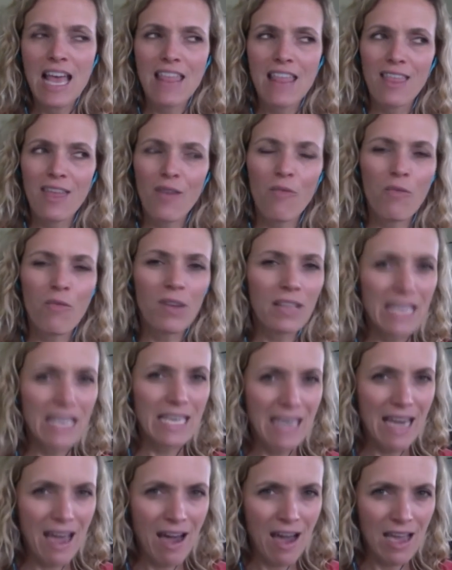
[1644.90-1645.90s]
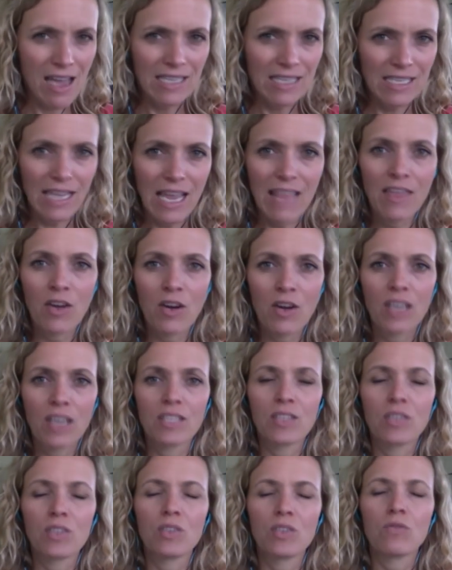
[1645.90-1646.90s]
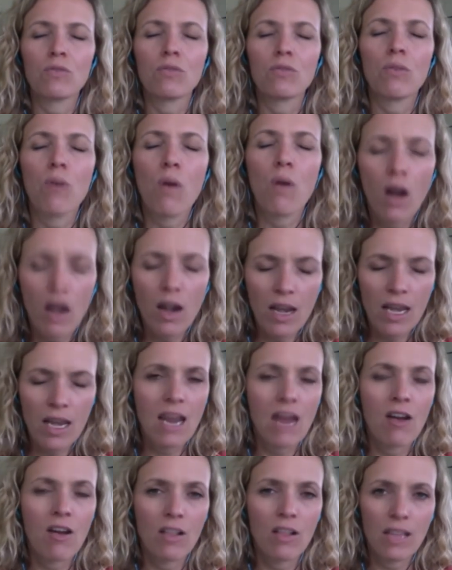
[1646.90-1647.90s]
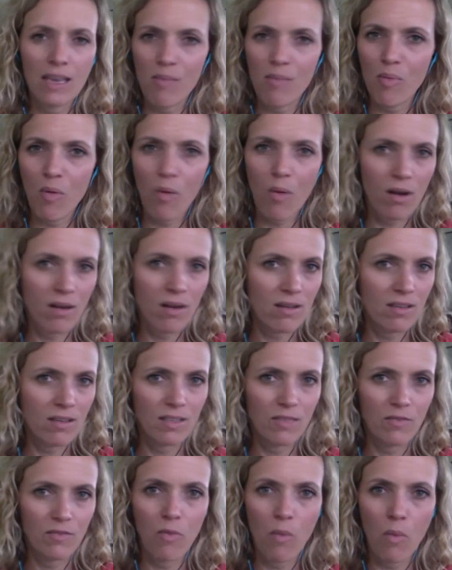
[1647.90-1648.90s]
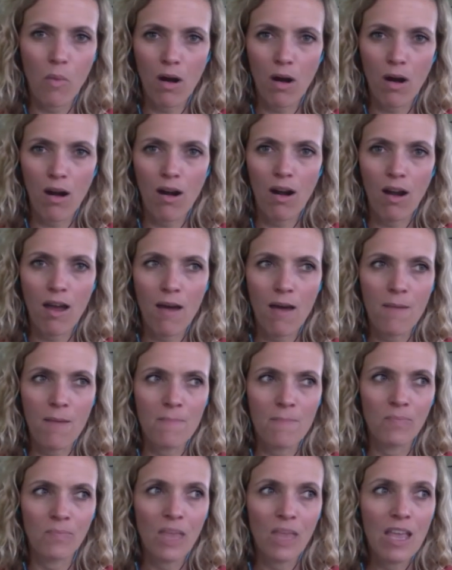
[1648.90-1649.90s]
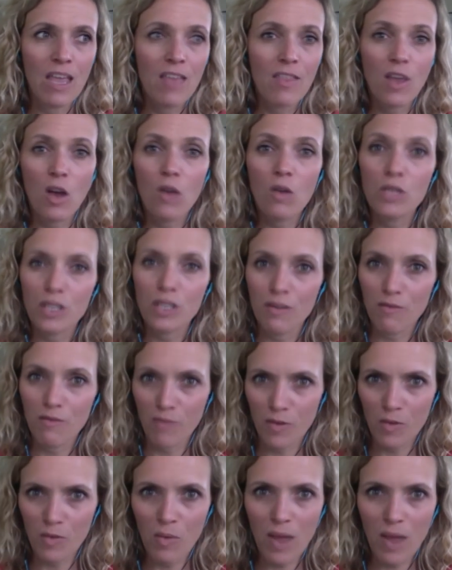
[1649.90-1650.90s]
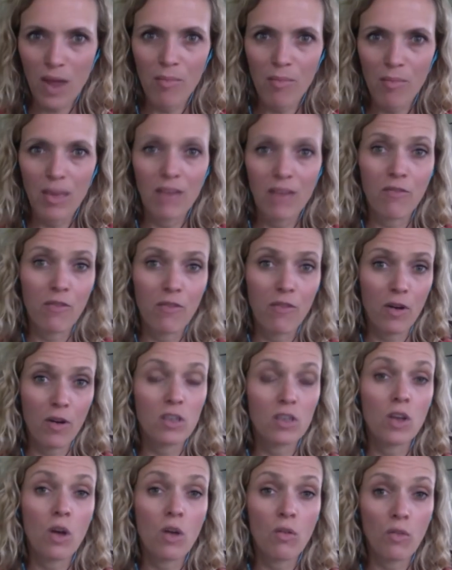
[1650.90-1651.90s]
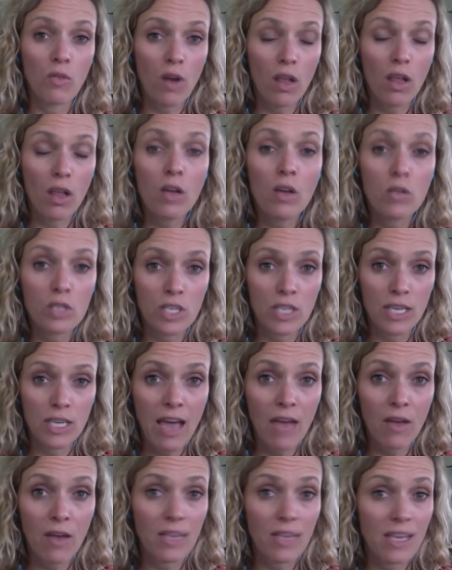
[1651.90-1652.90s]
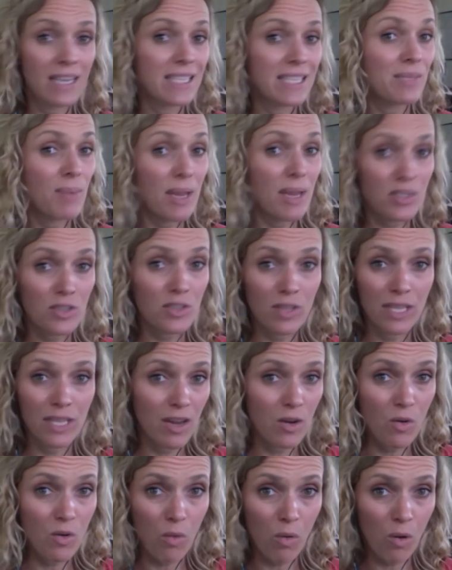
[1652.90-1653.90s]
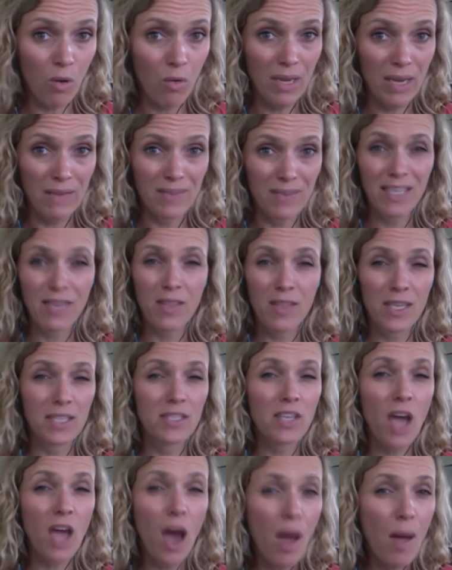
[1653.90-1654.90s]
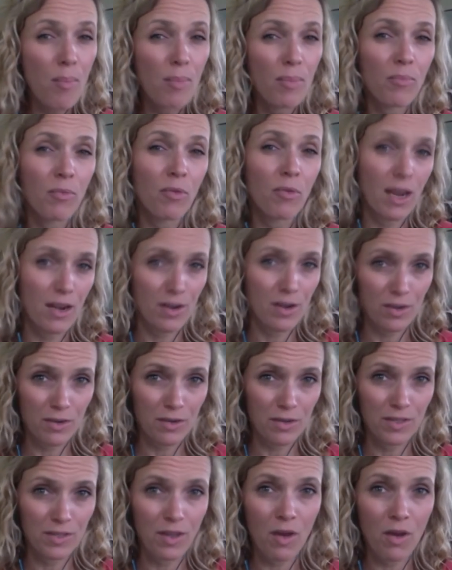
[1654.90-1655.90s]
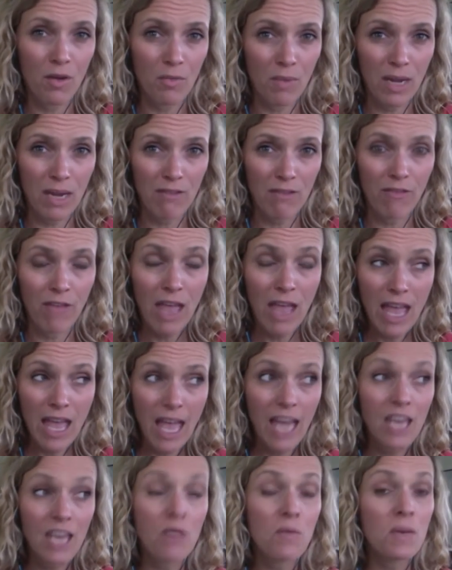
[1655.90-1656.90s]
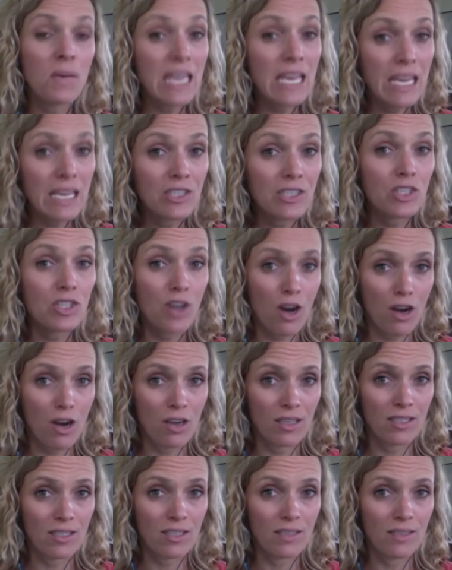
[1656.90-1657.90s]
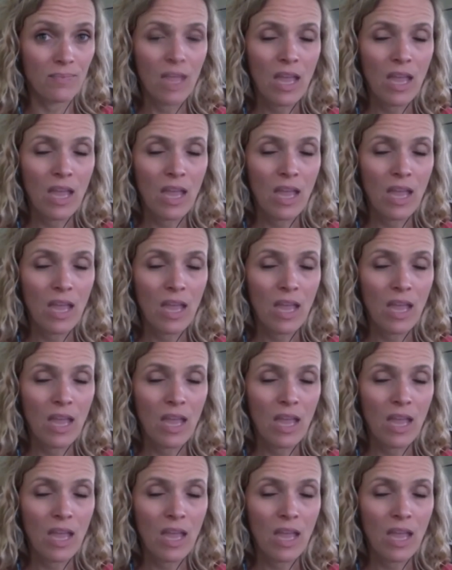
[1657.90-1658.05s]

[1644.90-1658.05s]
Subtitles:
they're really not, and they're extraordinarily important for the ocean food web and for overall ocean health, and especially on coral reefs. They're the top predators on a reef, and you need sharks.